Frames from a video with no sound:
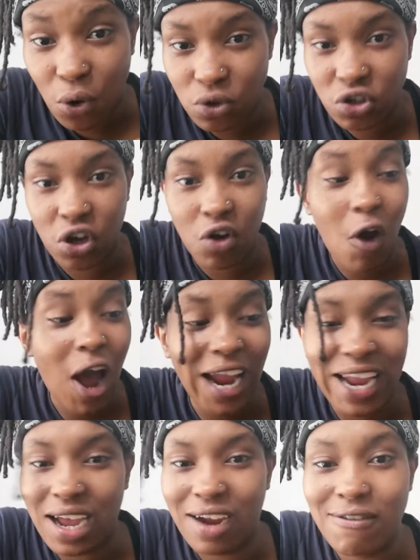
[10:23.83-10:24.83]
culture,
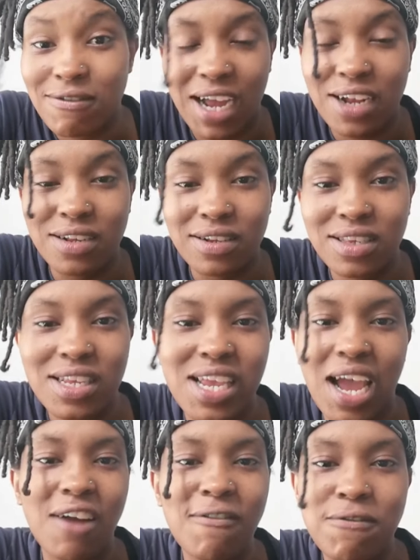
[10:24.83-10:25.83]
gang violence,
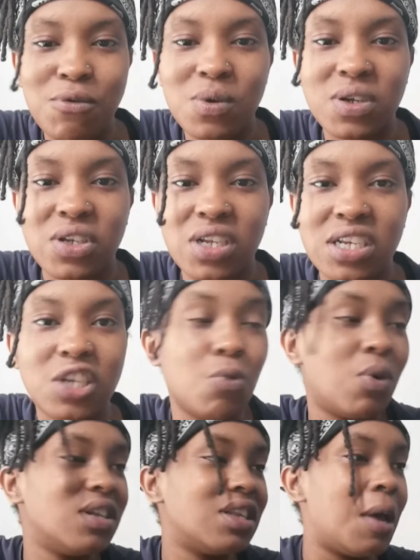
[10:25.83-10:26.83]
gang foolishness. She
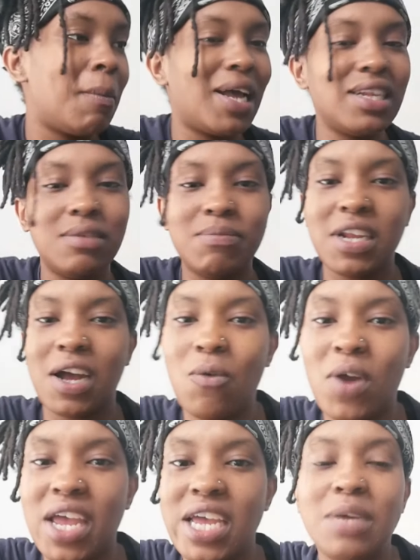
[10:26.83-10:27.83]
wants her man to be that
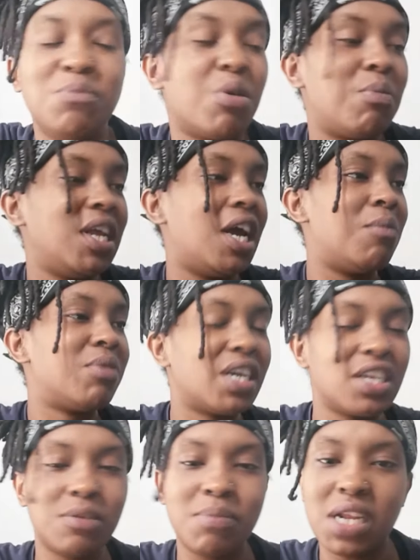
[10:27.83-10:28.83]
way, probably her
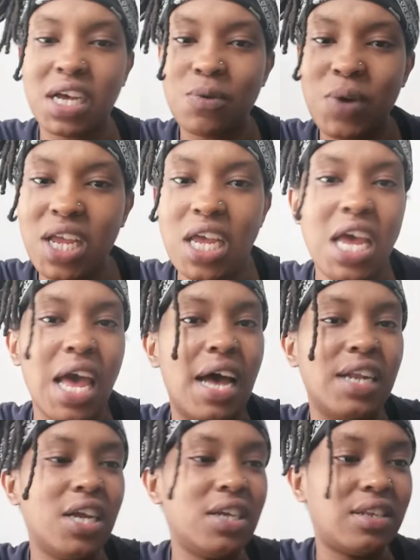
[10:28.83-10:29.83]
brothers be that way,
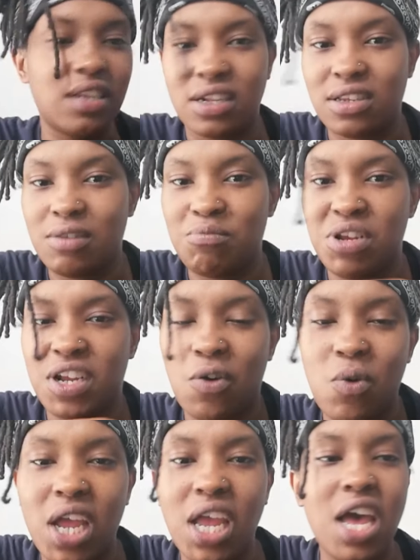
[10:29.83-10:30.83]
and her sons to be
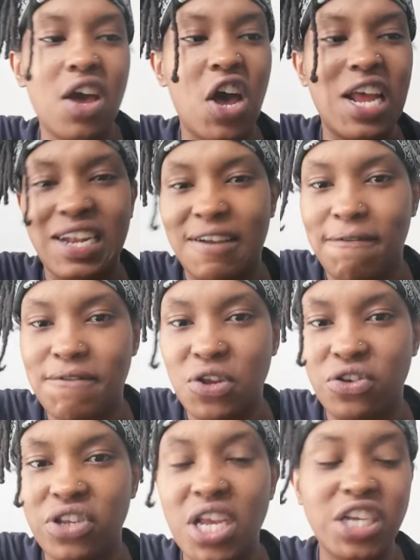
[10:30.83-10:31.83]
that way, her
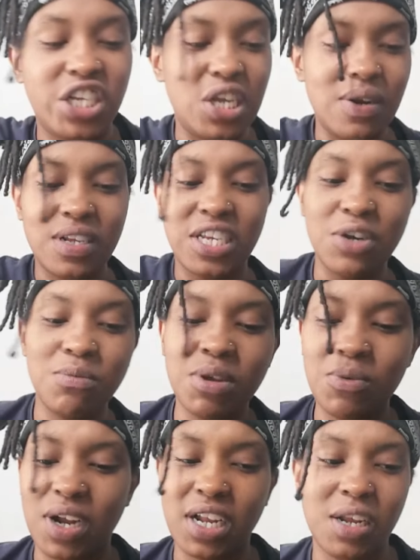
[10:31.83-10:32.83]
nephews. She'll
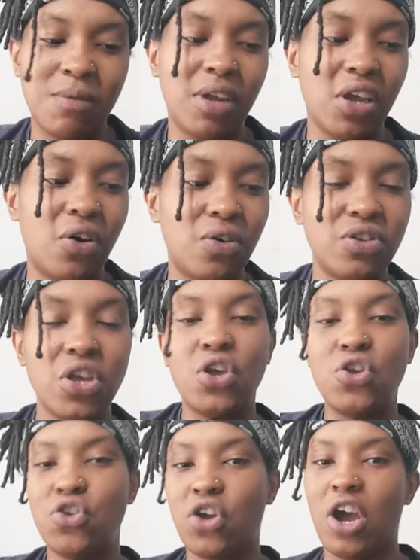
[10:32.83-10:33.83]
be one of them girls
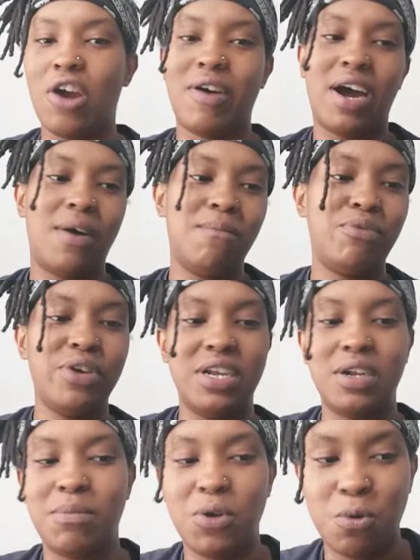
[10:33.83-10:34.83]
who go around
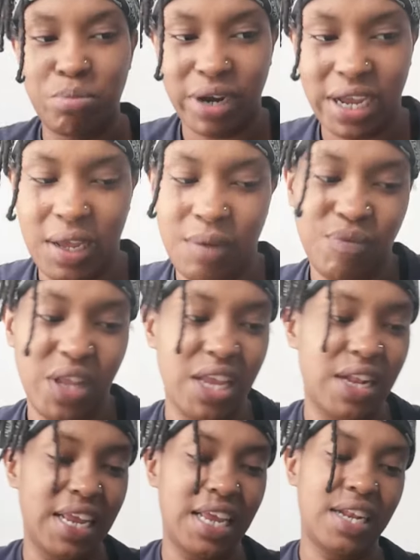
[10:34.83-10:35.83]
putting the little boy
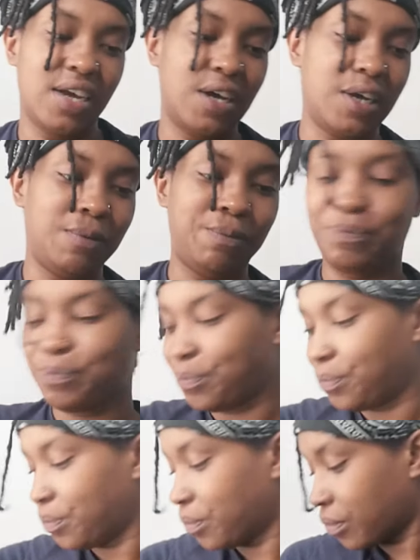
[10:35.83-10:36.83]
in
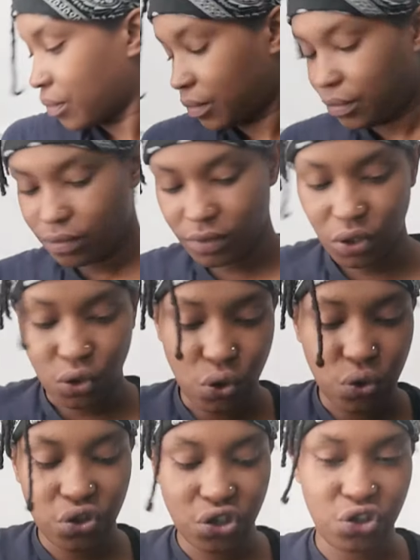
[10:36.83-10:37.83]

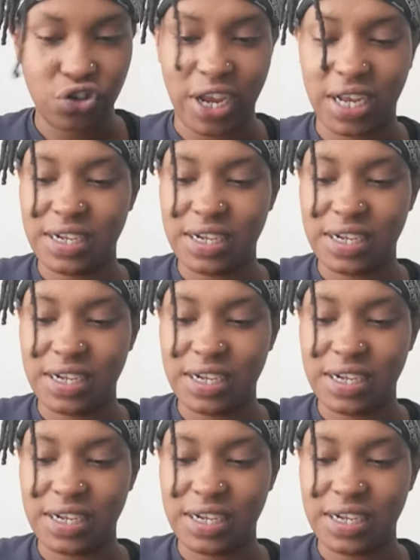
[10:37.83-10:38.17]
Gucci